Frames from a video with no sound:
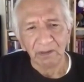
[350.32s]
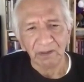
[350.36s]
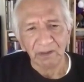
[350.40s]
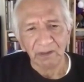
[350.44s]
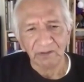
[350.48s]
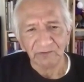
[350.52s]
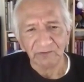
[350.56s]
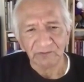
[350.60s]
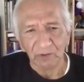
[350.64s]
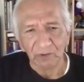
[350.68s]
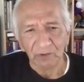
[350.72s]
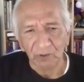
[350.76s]

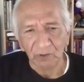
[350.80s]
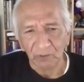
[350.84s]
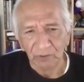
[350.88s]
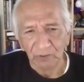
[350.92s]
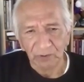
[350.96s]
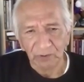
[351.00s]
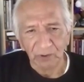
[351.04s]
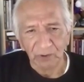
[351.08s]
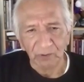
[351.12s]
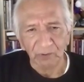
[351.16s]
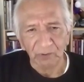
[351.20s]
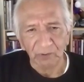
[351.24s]
And
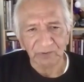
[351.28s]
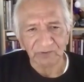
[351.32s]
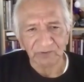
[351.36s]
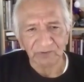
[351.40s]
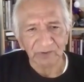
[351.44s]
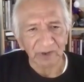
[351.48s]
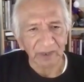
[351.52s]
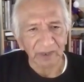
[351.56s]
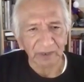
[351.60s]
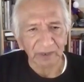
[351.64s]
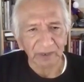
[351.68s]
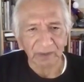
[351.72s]
so,
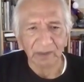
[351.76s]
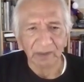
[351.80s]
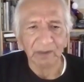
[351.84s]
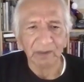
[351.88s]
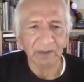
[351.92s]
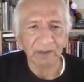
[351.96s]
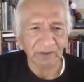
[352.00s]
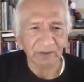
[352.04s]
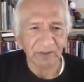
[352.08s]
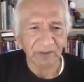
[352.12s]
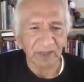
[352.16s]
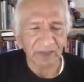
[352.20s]
it's like,
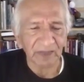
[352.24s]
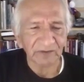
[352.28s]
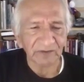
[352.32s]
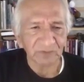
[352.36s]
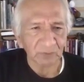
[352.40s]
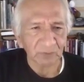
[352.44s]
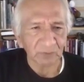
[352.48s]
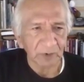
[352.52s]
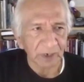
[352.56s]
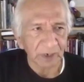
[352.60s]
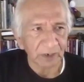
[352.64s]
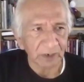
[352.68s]

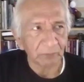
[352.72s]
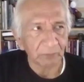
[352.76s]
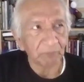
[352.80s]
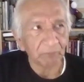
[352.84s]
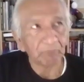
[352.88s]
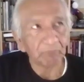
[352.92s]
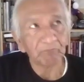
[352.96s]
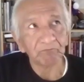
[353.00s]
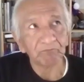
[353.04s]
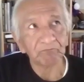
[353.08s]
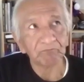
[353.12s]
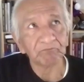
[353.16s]
that's
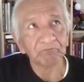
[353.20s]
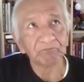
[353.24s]
where